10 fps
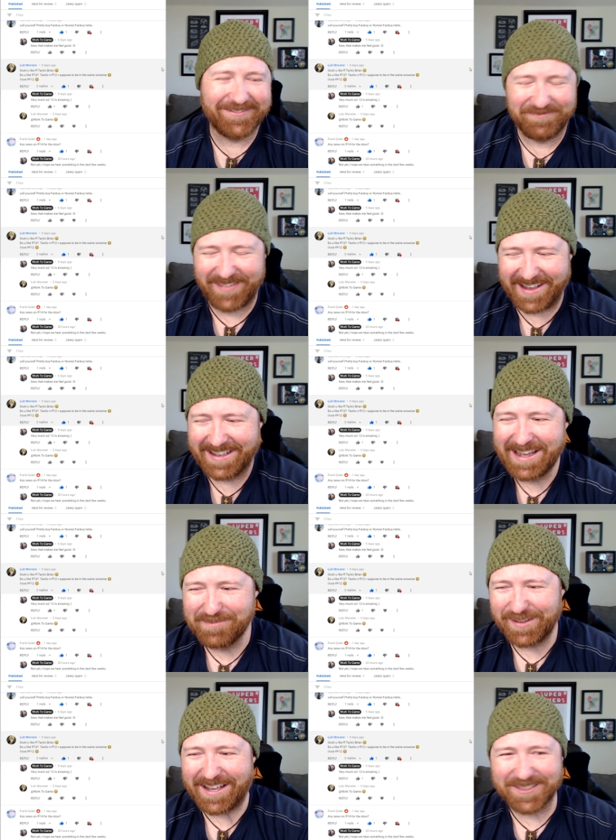by
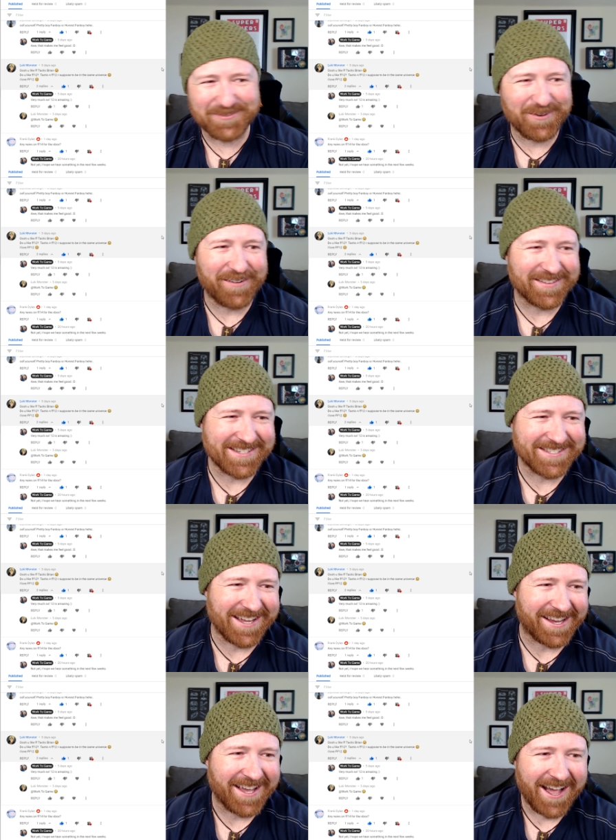playing through 12 because it's
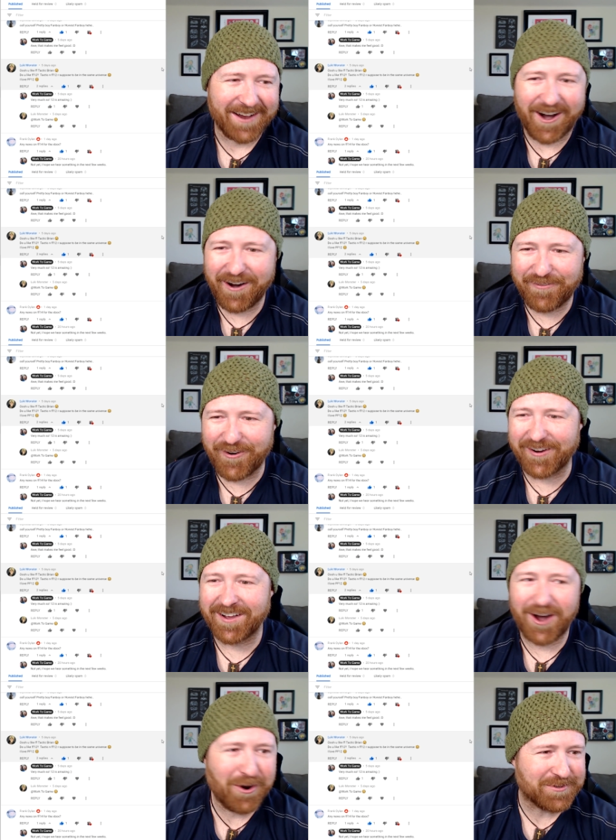like off work.
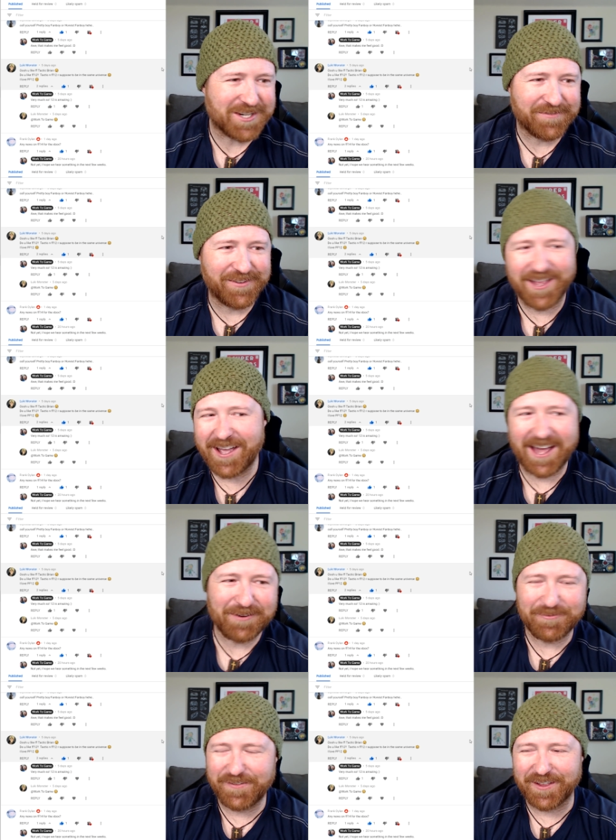Oh, Chick Fil A. I
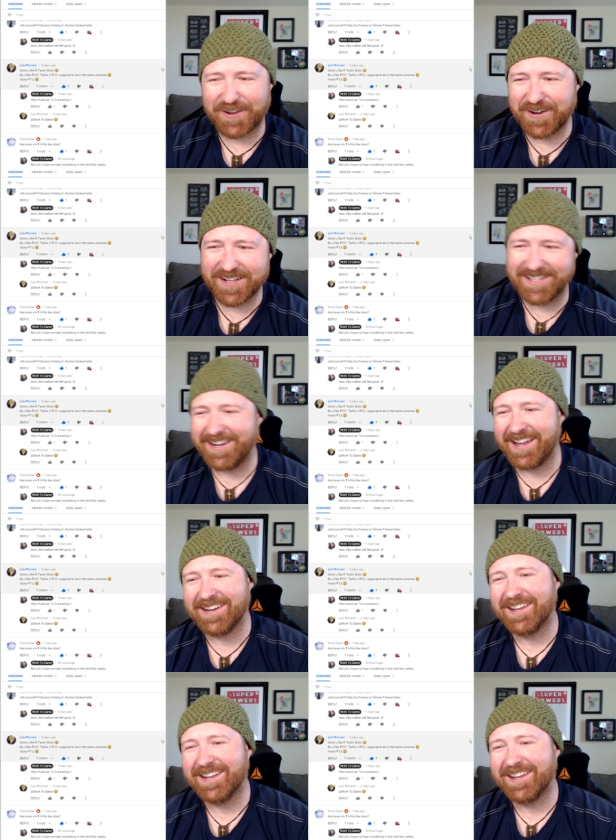don't feel like cooking tonight.